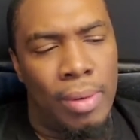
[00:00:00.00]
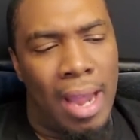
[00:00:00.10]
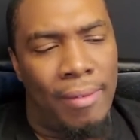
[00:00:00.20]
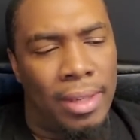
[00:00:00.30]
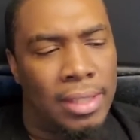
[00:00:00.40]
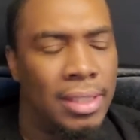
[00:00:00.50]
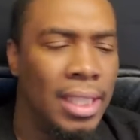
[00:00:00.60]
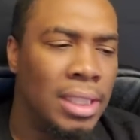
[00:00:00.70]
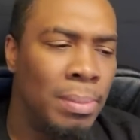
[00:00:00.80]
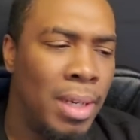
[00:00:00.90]
have a
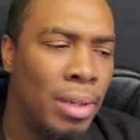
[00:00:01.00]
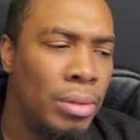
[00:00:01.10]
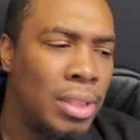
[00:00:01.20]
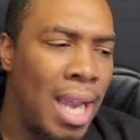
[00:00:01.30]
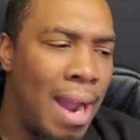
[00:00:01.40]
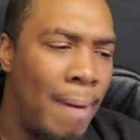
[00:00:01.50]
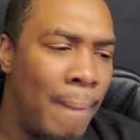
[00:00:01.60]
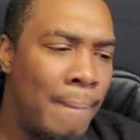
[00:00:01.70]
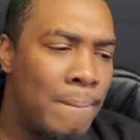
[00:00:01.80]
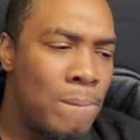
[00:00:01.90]
6-month-old child
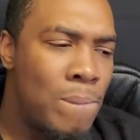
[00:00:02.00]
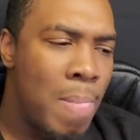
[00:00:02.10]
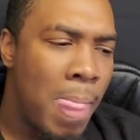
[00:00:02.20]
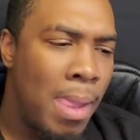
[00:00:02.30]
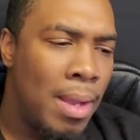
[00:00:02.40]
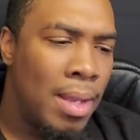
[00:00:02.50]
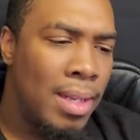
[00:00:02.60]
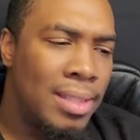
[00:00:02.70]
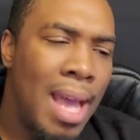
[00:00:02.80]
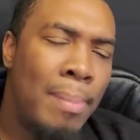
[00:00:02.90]

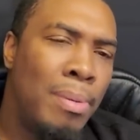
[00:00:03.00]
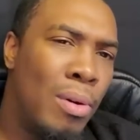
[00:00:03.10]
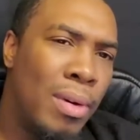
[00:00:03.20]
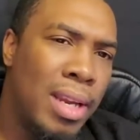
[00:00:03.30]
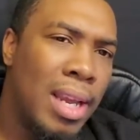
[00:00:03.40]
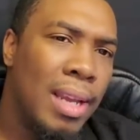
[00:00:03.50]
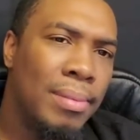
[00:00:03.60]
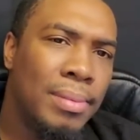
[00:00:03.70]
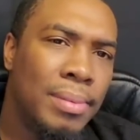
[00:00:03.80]
that's not born yet,